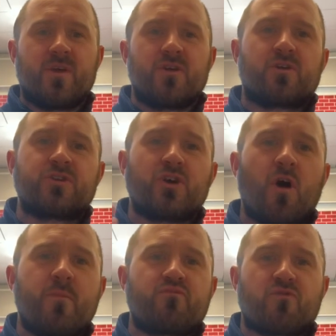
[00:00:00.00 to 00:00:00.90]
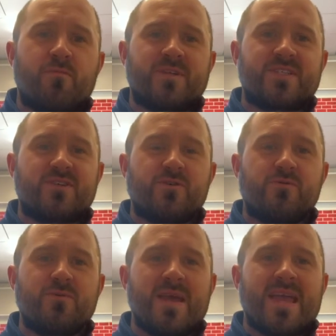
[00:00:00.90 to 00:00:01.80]
Because I promise
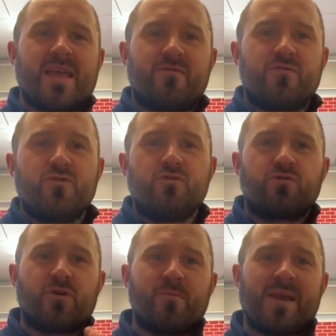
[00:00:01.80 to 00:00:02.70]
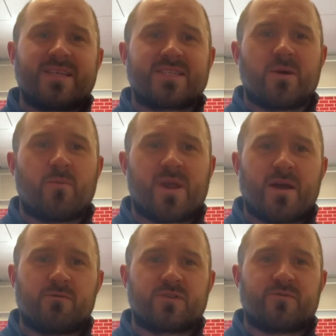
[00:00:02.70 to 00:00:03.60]
you, if you can make someone
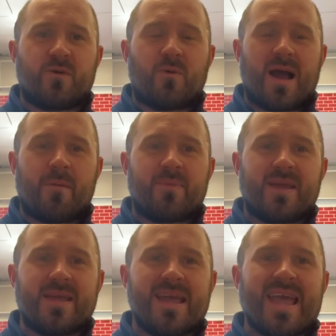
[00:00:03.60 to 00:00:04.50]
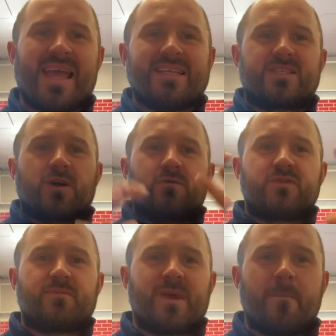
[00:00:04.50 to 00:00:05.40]
else feel happy, it's going
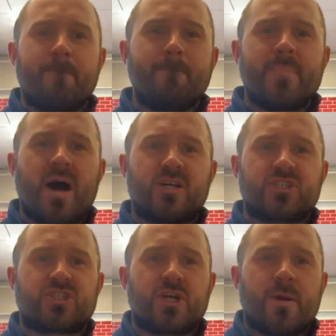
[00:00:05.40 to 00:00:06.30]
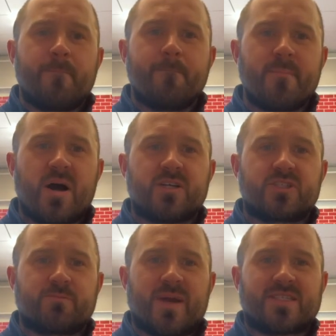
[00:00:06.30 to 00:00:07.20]
to be a much,
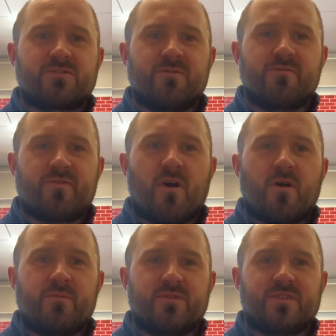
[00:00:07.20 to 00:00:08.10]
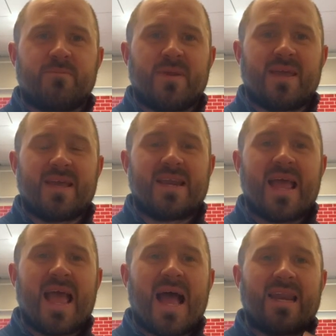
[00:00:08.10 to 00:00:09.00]
much better environment to be in,
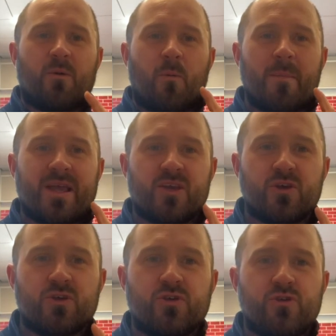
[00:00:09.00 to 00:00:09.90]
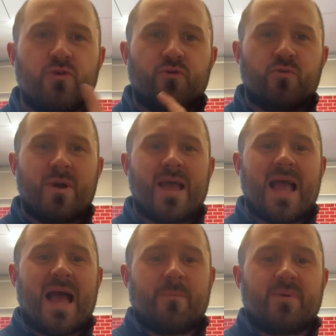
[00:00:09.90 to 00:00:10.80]
and it will make you
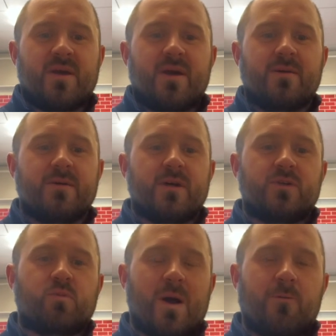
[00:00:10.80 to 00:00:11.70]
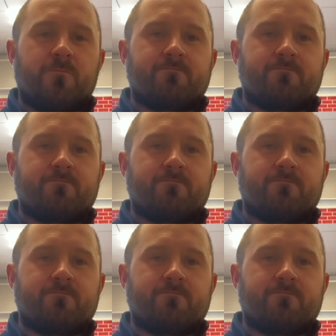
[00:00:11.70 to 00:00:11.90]
happier as well.